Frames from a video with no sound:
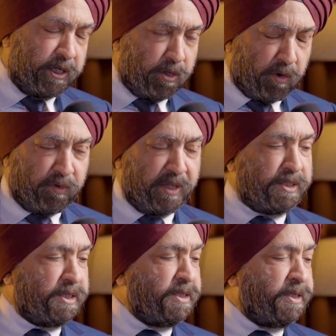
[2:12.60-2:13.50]
EDOF
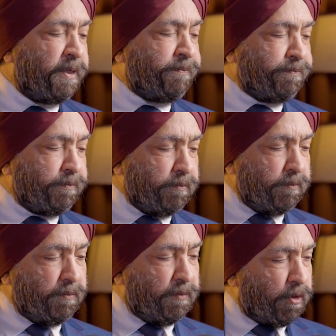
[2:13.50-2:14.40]
lenses.
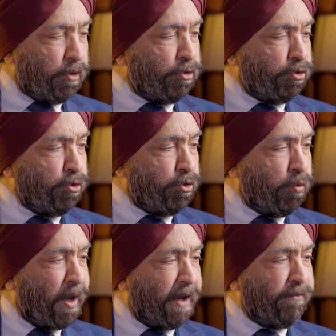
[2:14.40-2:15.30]
So
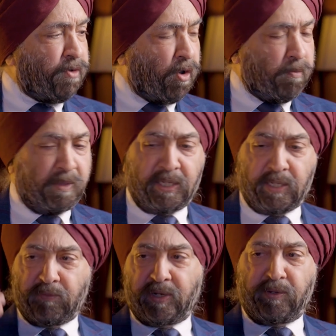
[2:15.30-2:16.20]
you have
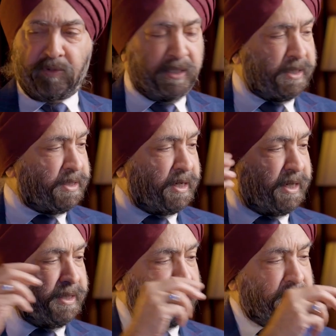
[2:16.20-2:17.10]
normally, whenever there is a
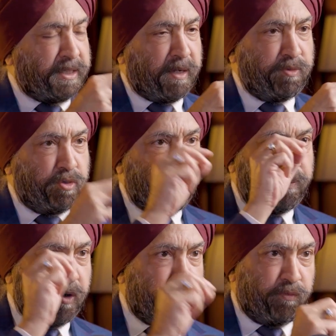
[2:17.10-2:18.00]
lens, it comes to a
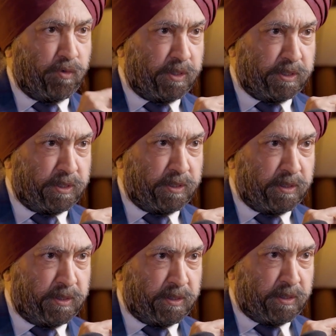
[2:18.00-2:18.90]
point focus.
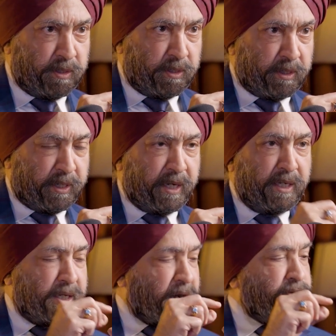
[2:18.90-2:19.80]

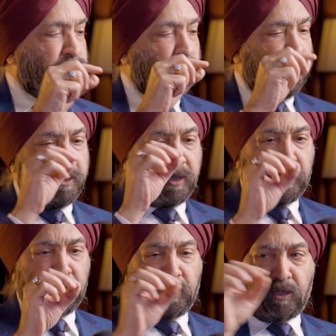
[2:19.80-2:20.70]
In trifocal, there
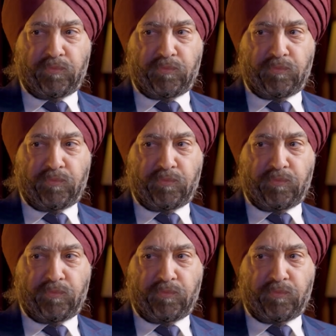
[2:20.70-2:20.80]
are three